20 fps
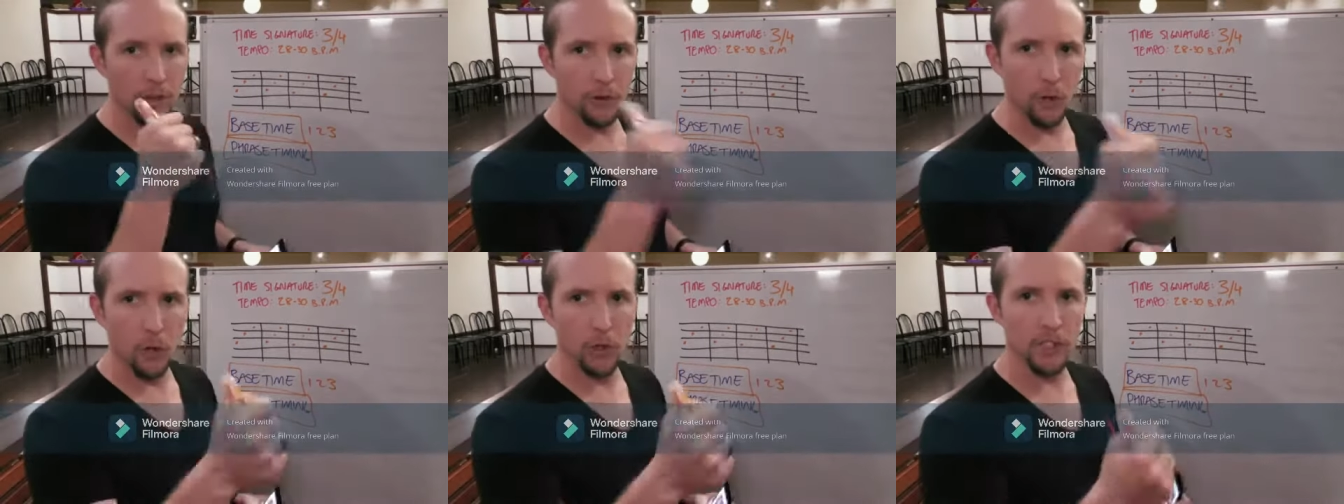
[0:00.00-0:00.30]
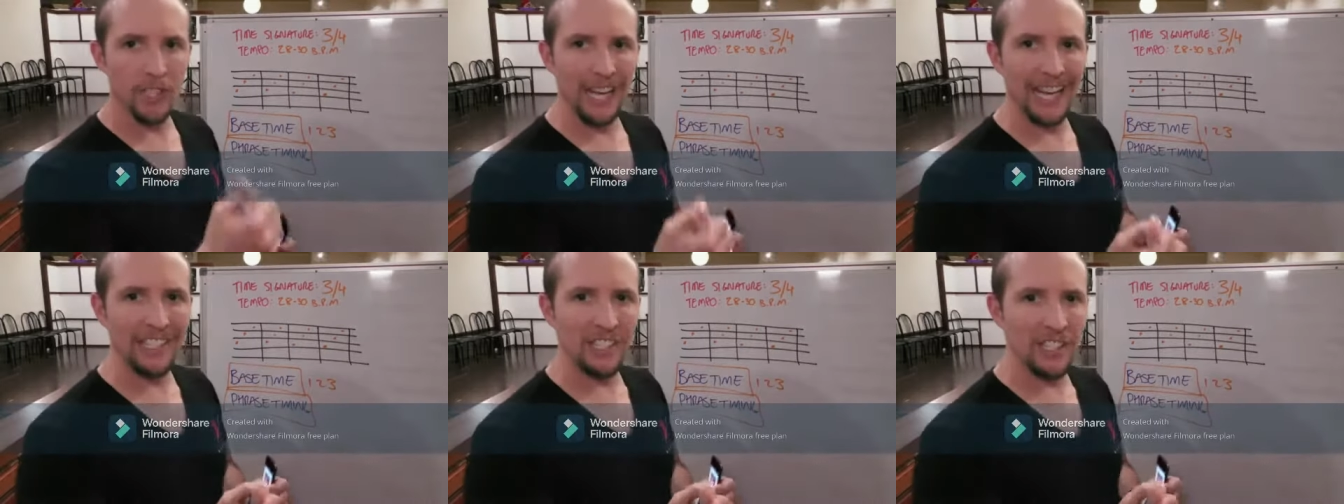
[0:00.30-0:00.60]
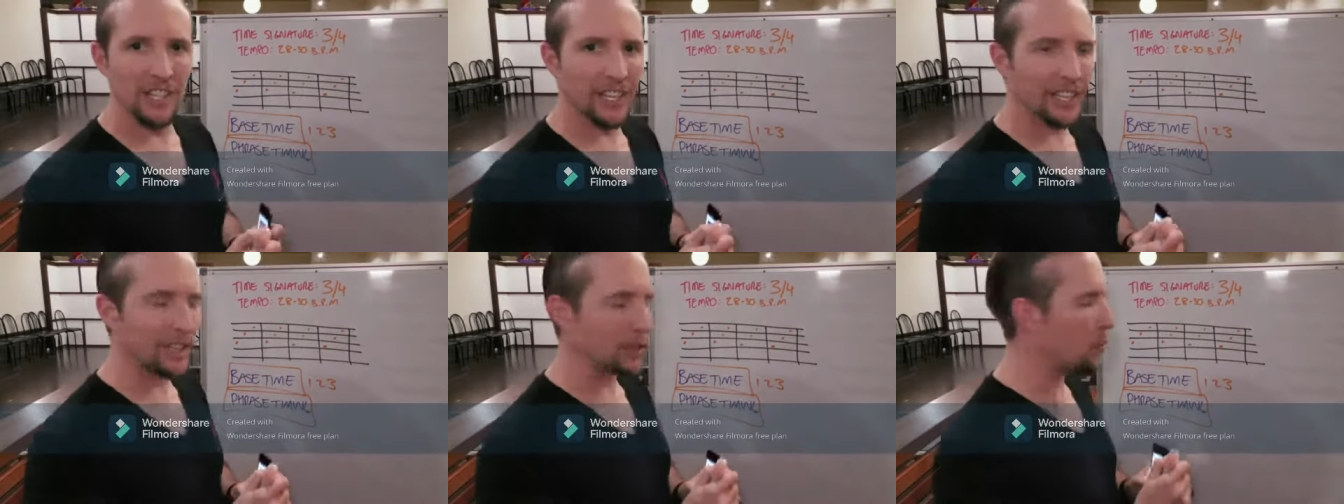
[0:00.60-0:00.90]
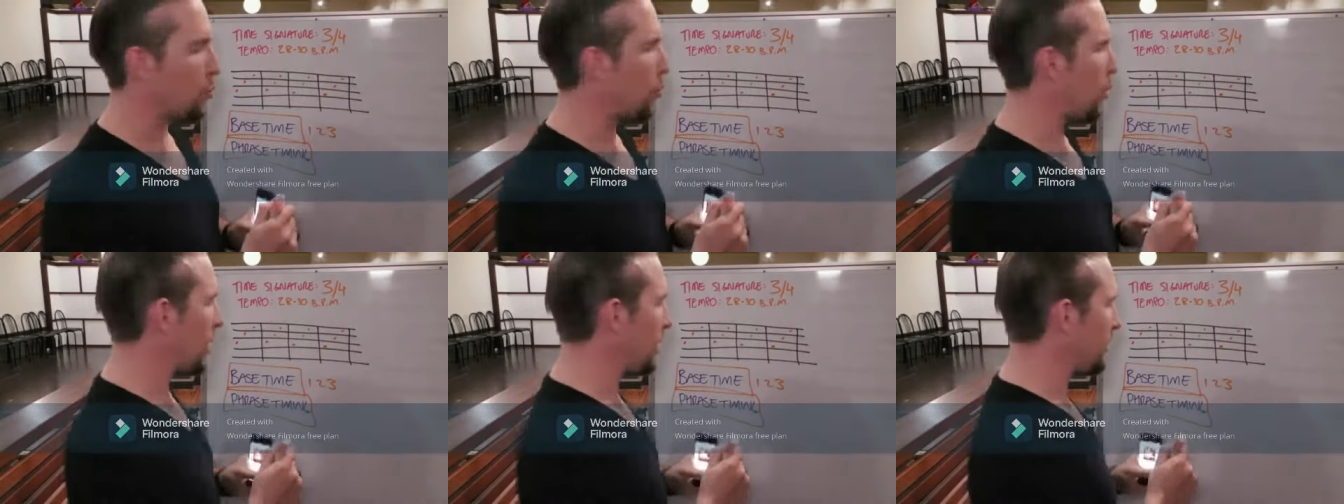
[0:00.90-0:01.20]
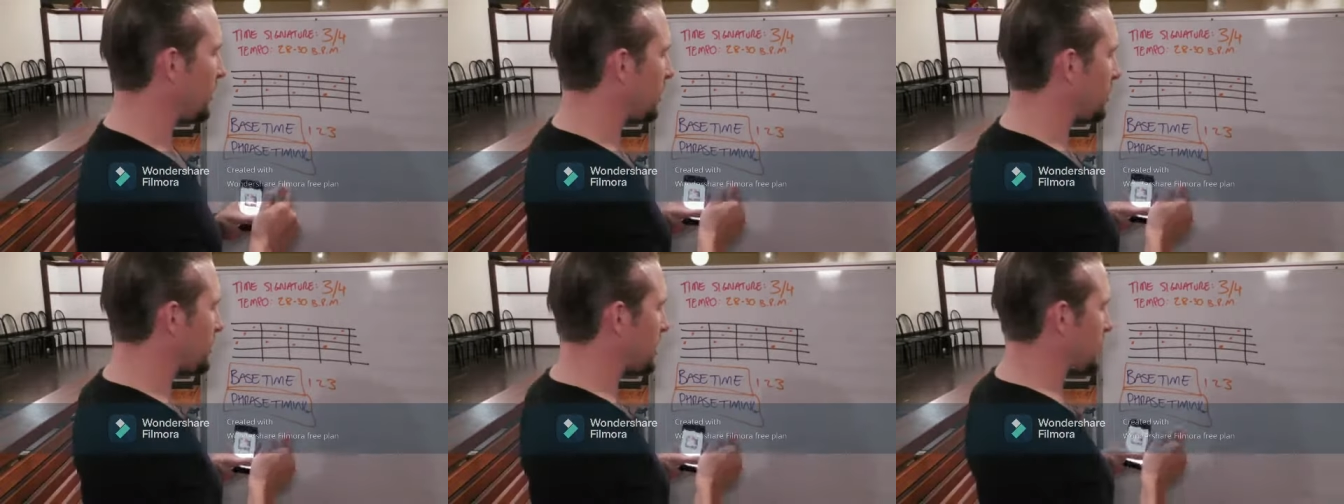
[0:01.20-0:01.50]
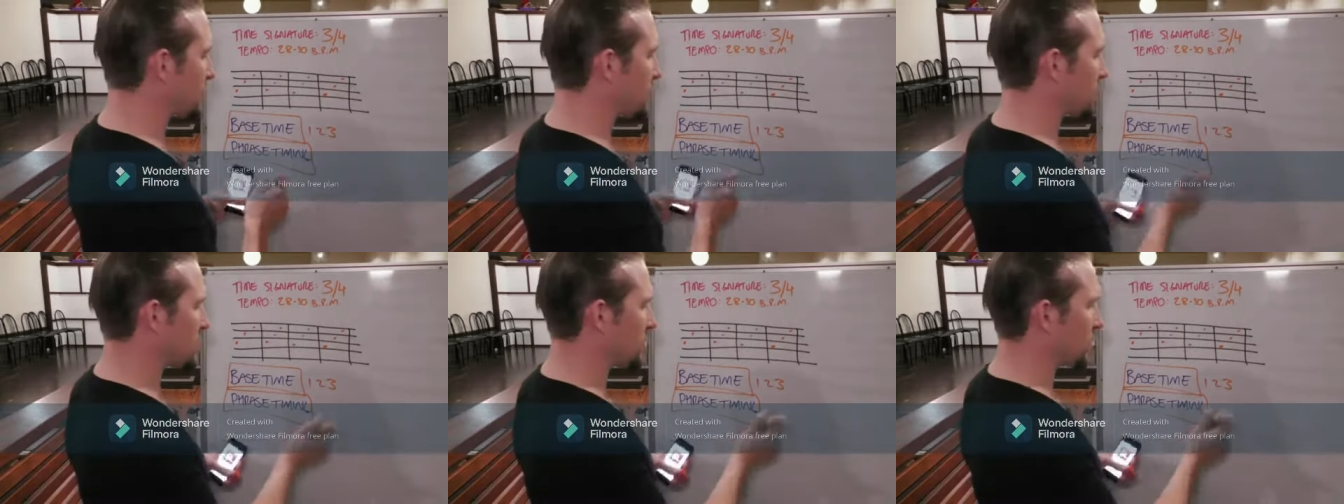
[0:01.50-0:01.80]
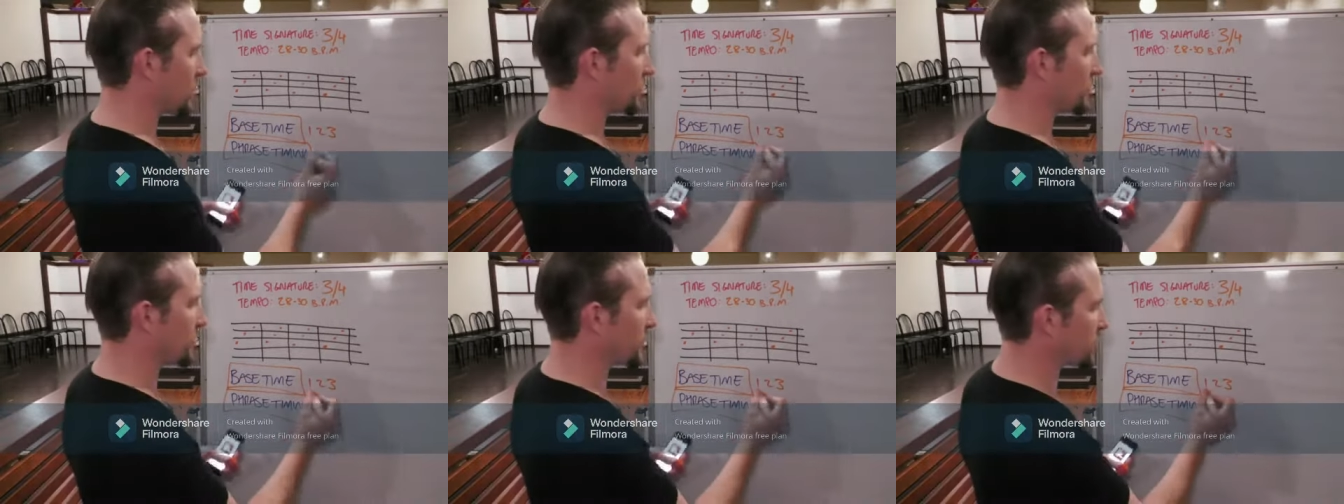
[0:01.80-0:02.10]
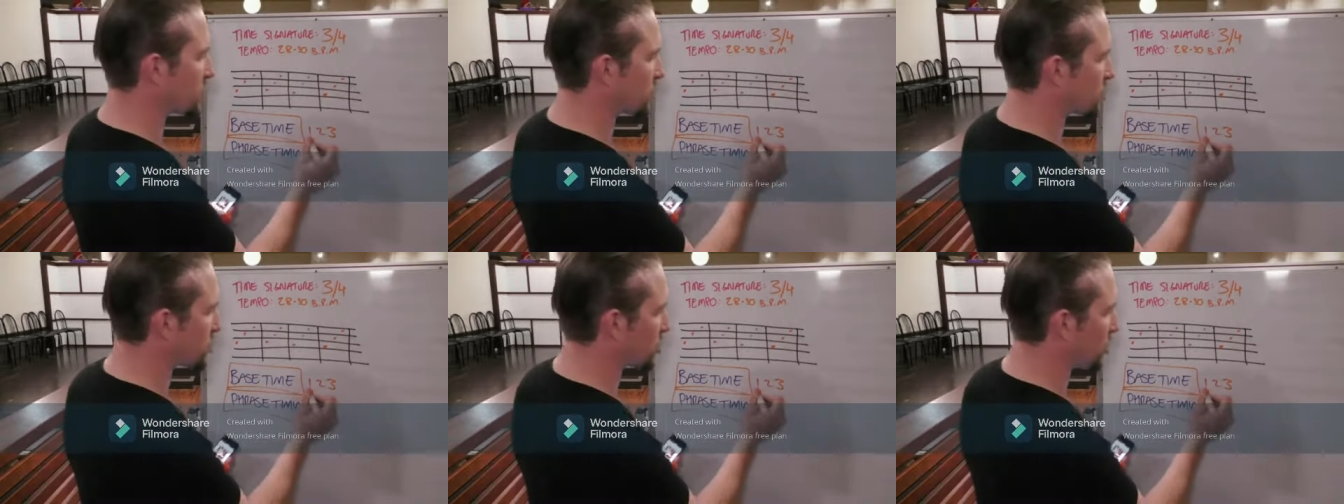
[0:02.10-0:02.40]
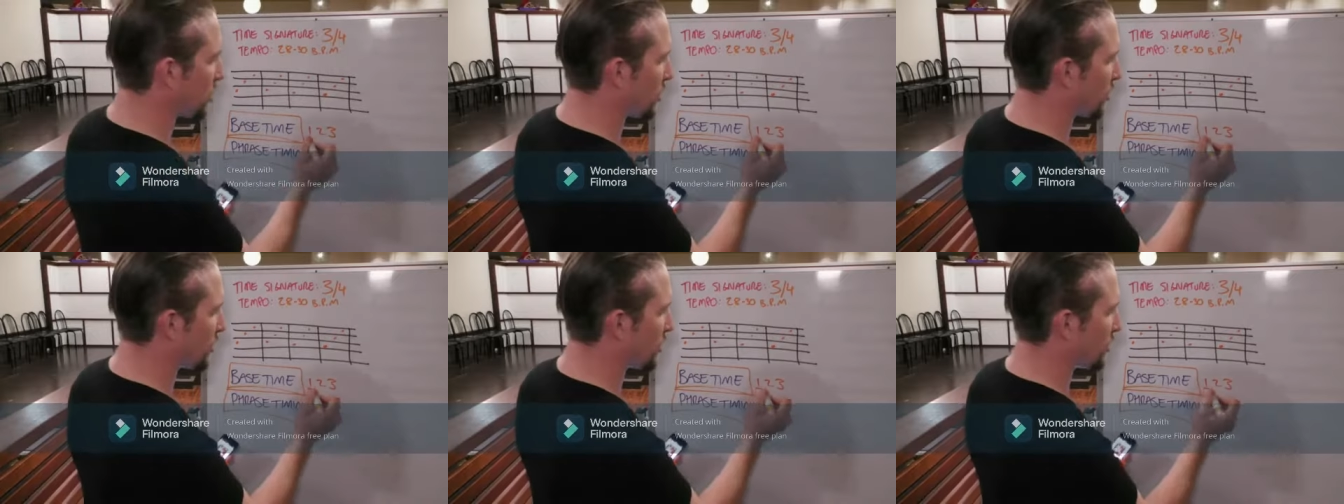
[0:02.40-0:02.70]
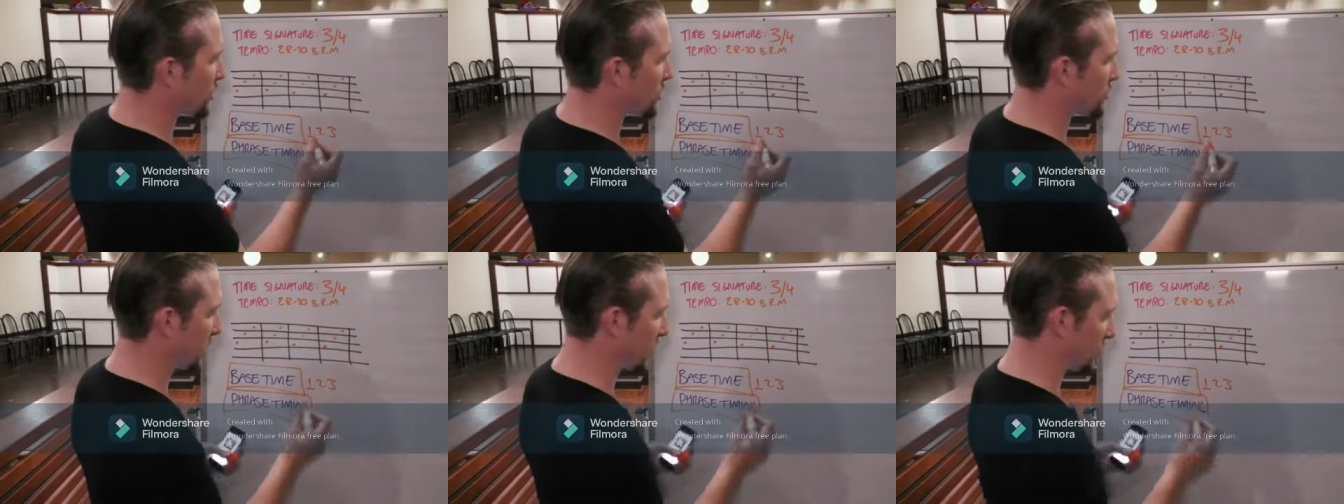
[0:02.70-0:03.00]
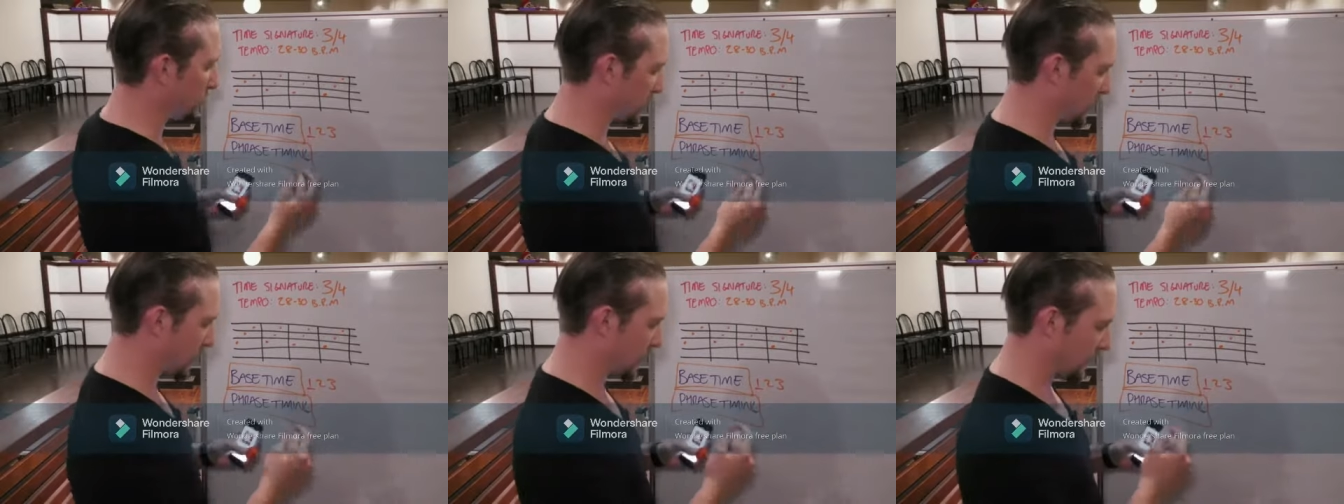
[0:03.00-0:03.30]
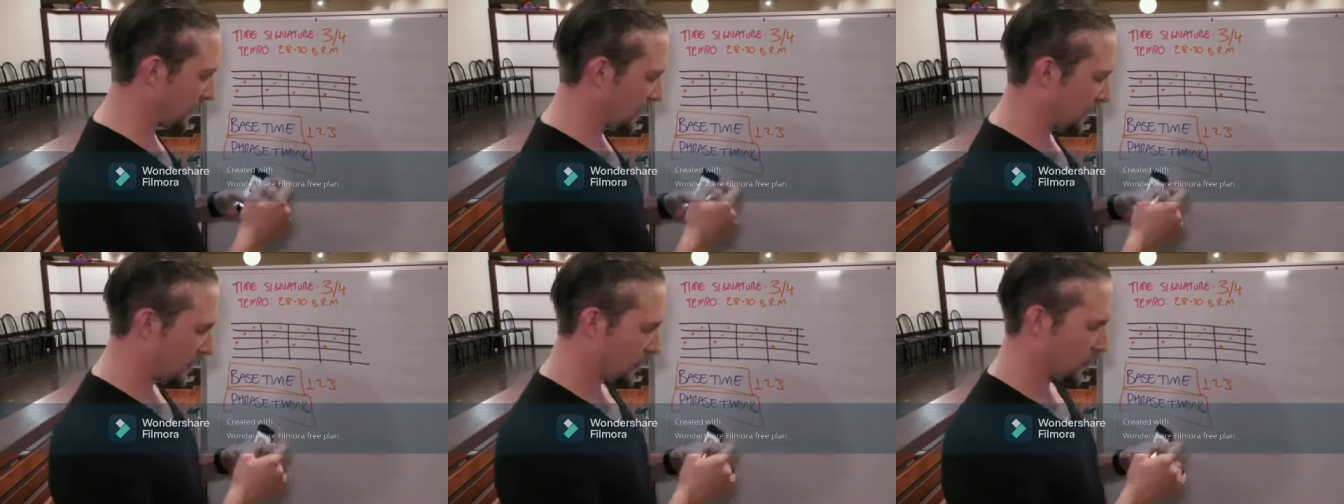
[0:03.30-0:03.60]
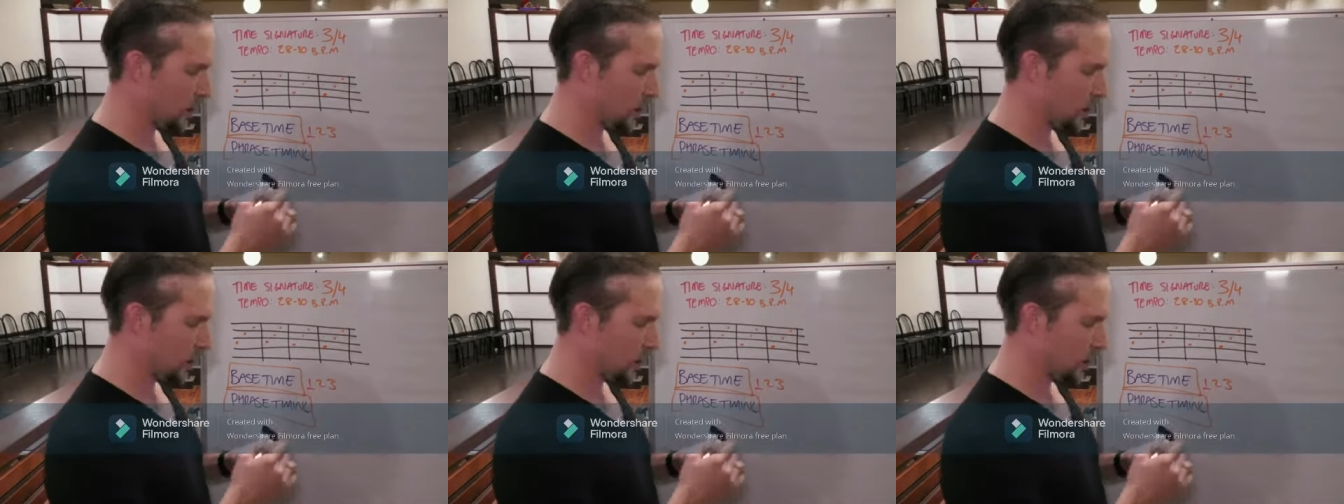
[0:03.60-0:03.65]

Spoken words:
of course, accenting the 1 because that's sort of the strongest beat, meaning,